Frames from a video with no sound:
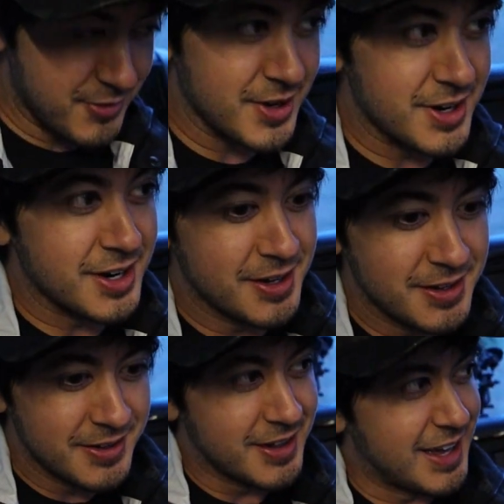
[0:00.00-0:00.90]
for,
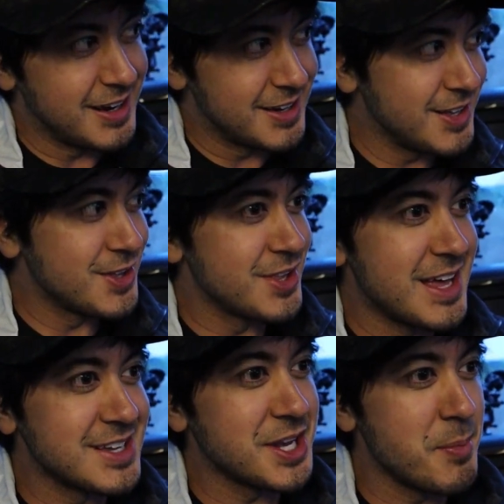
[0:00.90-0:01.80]
I don't know, the
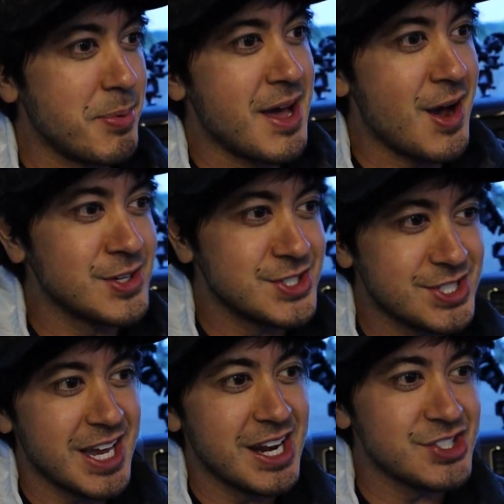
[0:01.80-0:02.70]
last couple hours,
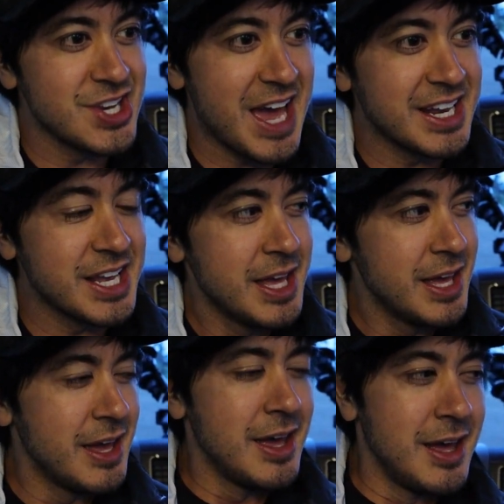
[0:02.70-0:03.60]
just kind of chatting
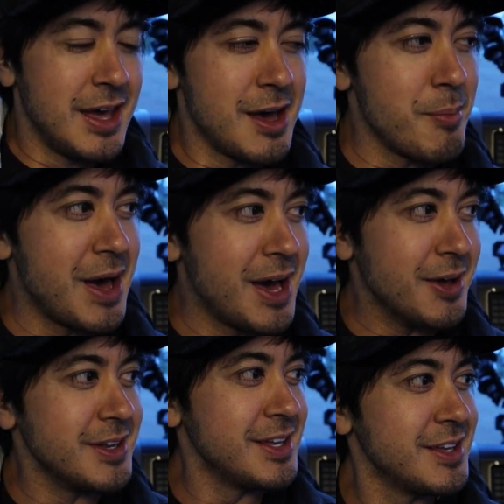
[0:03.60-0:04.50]

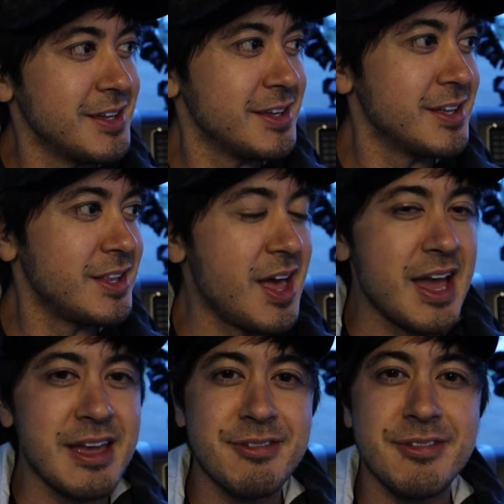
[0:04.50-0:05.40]
about
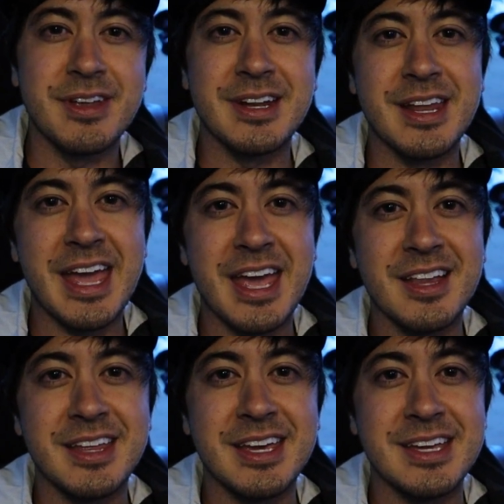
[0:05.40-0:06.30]
life and
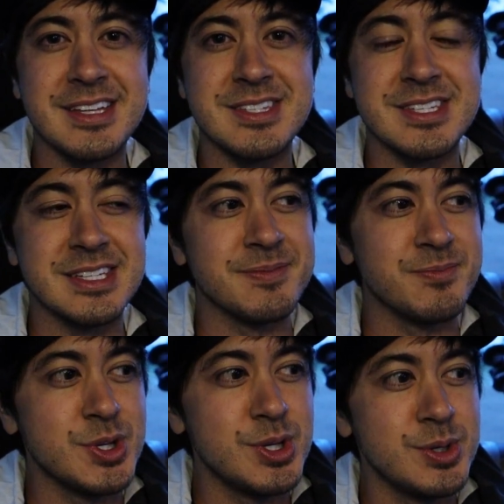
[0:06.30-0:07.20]
aliens and
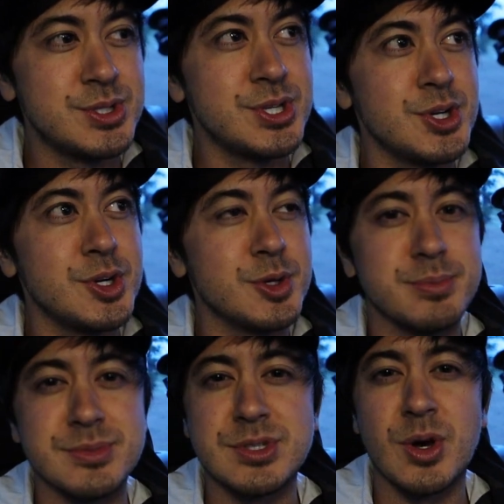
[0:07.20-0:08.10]

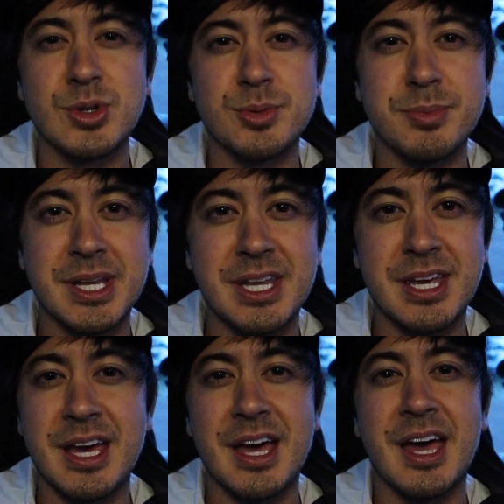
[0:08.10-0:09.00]
YouTube and social
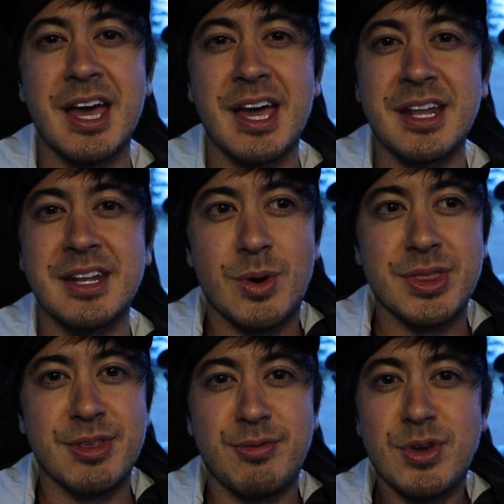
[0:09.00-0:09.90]
media and
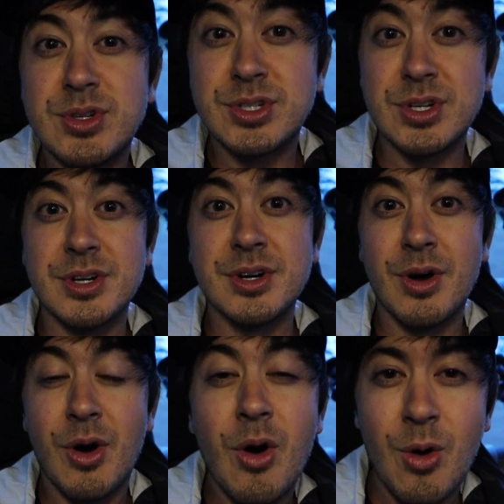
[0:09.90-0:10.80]
what the future
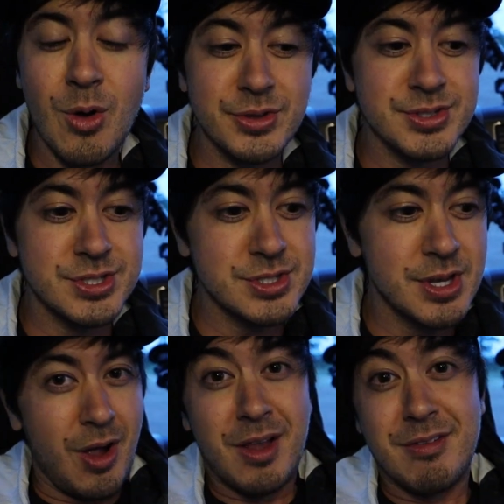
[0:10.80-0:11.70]

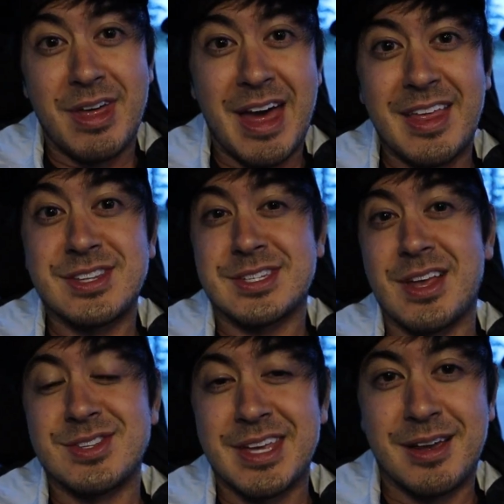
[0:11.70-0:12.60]
holds. All of that, that
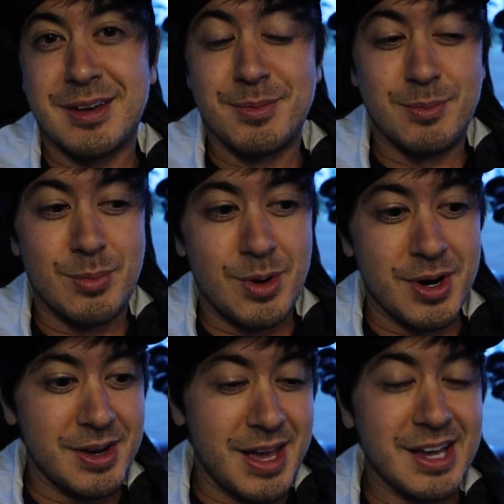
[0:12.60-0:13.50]
sounds like
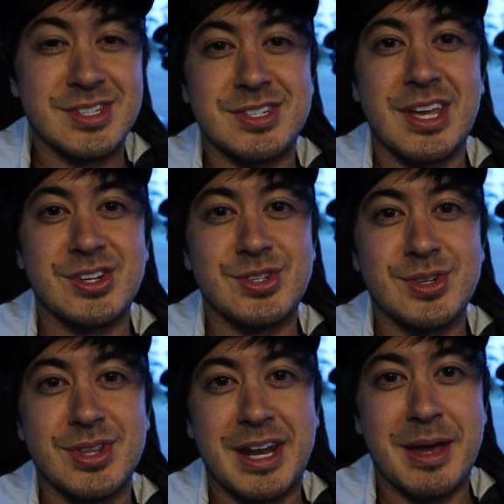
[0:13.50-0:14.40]
more
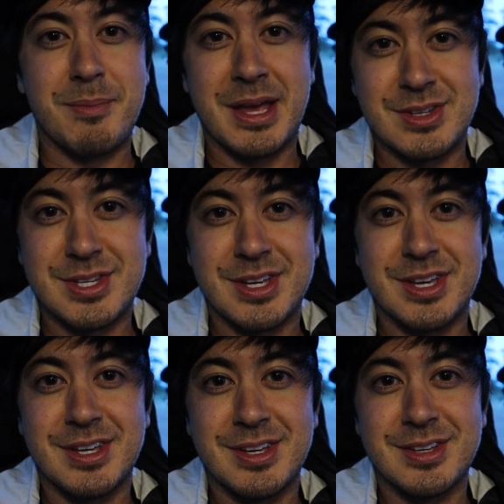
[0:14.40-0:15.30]
existential than I meant to